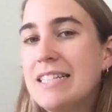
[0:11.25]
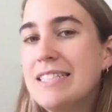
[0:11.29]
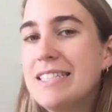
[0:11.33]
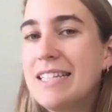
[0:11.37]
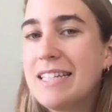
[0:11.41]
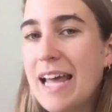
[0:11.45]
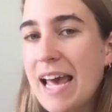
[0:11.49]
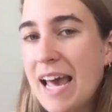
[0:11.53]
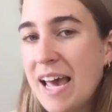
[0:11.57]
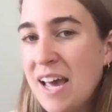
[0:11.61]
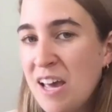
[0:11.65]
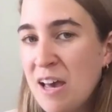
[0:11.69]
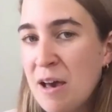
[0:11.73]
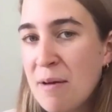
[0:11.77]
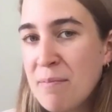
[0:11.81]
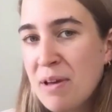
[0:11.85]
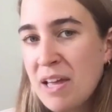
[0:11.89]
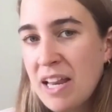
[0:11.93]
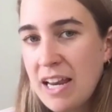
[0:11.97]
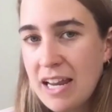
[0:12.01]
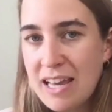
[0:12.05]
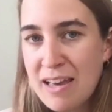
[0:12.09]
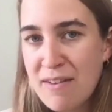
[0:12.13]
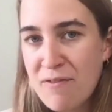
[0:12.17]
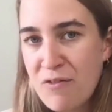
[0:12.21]
Today, I'm
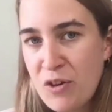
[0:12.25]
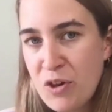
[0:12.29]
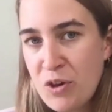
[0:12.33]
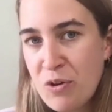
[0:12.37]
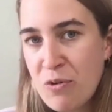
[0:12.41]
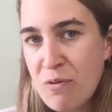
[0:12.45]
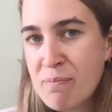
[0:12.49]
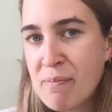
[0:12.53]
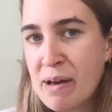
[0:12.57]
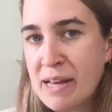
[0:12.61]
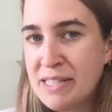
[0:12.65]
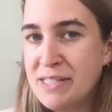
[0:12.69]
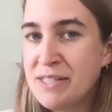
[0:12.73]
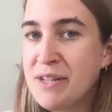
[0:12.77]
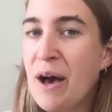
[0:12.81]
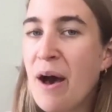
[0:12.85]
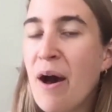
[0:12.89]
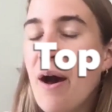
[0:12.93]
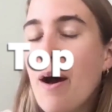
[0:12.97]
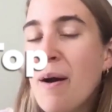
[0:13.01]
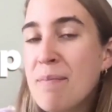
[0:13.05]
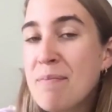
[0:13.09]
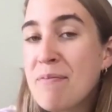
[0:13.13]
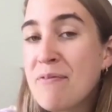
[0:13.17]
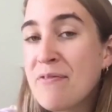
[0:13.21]
gonna give you my
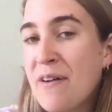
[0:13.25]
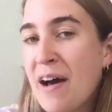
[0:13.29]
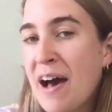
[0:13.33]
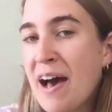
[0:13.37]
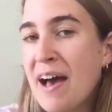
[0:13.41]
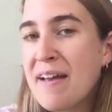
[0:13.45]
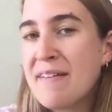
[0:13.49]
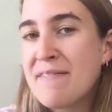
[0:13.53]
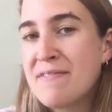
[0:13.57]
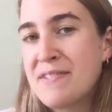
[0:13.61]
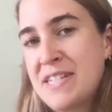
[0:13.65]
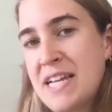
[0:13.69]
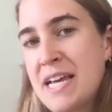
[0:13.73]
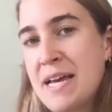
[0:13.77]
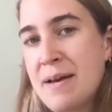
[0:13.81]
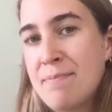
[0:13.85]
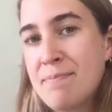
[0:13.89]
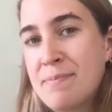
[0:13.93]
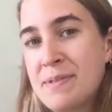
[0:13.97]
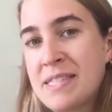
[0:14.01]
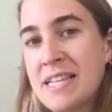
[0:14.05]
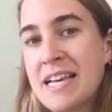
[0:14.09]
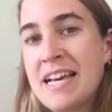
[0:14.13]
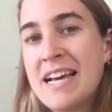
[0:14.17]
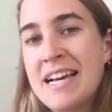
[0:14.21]
top 5
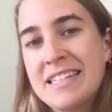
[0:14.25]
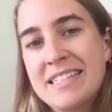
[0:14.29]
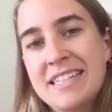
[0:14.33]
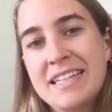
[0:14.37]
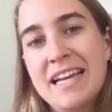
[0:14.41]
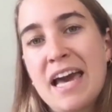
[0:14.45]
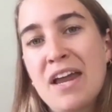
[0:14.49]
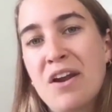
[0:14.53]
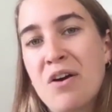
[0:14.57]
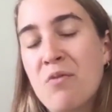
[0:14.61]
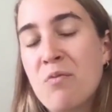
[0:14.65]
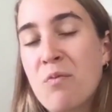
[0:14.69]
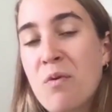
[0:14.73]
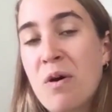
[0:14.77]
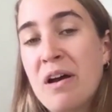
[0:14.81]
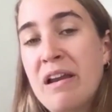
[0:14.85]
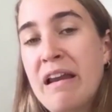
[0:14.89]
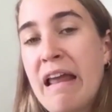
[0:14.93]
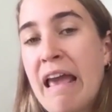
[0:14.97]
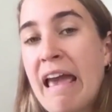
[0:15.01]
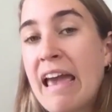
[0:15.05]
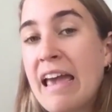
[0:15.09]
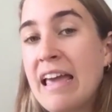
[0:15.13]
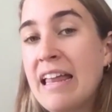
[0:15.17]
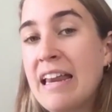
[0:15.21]
tips to get a
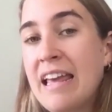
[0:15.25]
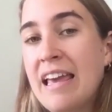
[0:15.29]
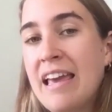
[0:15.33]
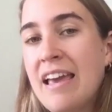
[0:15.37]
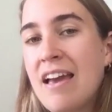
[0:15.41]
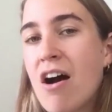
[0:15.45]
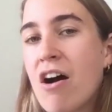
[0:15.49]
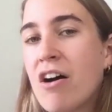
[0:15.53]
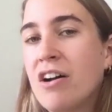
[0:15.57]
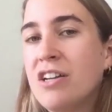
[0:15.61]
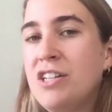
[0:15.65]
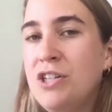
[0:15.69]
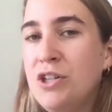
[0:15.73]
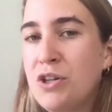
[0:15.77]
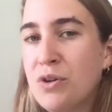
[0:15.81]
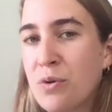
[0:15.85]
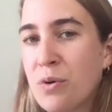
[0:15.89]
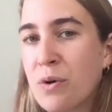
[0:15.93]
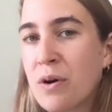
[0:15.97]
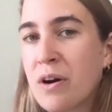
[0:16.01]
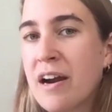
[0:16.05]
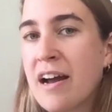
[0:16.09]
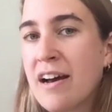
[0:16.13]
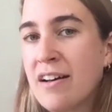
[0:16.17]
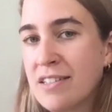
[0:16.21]
180 on
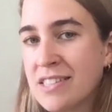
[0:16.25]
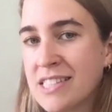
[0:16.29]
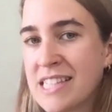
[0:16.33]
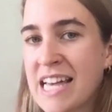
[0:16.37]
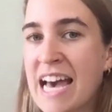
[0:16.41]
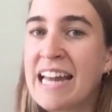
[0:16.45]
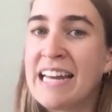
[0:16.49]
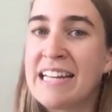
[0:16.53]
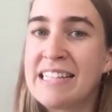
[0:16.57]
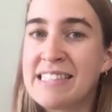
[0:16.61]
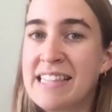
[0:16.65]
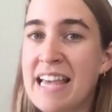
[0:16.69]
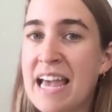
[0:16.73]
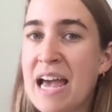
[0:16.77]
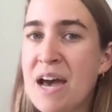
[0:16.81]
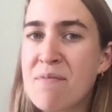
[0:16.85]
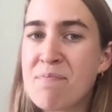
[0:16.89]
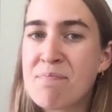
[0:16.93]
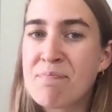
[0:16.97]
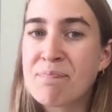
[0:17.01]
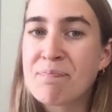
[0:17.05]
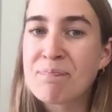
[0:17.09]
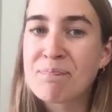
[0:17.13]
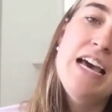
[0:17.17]
your LSAT exam.